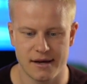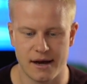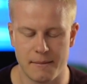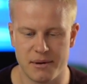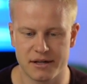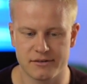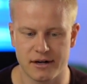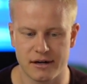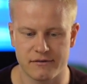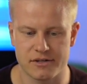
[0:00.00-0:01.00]
uh, built on
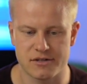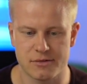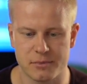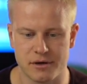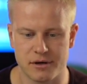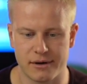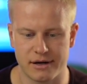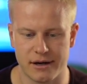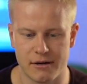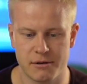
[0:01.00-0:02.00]
ClickFunnels 2.0 and a
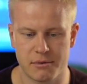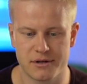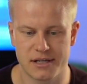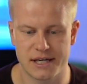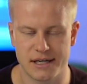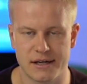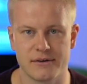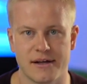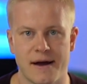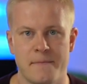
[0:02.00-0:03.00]
lot of people didn't know
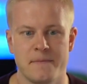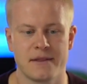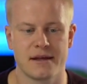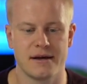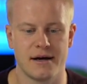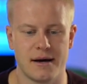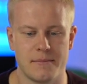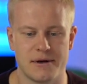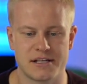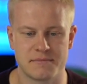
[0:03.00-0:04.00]
that.
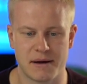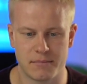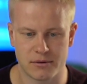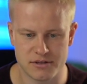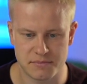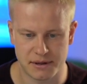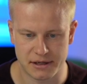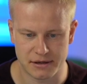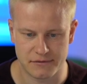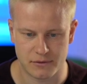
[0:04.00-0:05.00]
Um, it's my bonus
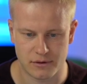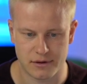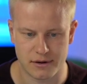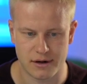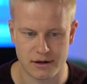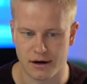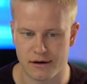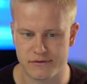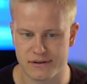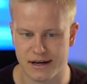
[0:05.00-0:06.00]
bundle for an
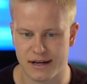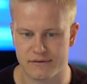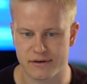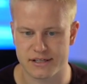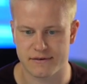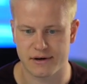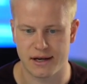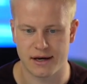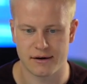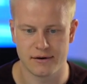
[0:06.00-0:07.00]
offer that ClickFunnels have right
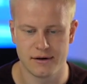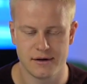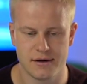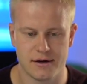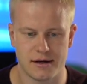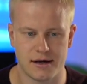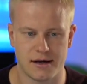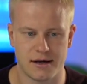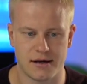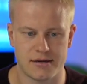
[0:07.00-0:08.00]
now.
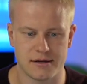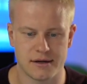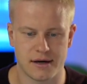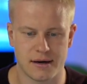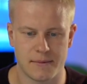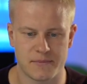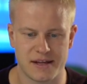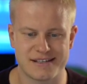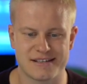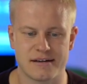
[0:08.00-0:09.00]
And um,
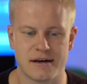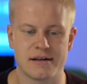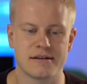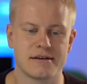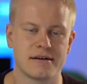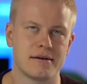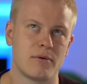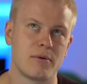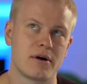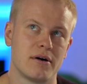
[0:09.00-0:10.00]
it's an, it, uh,
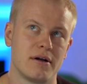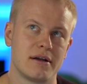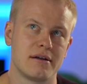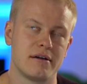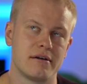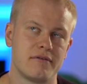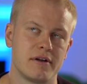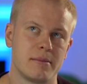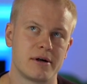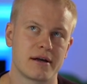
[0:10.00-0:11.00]
what we call in uh,
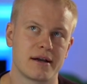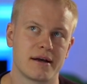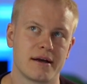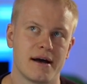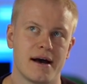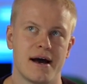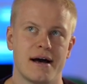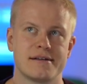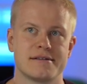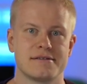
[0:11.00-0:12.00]
affiliate marketing
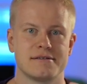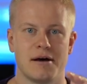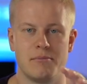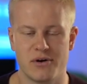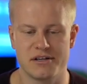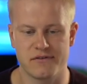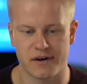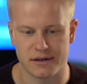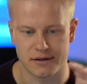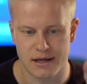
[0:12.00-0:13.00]
as a bridge
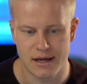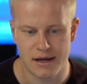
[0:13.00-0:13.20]
funnel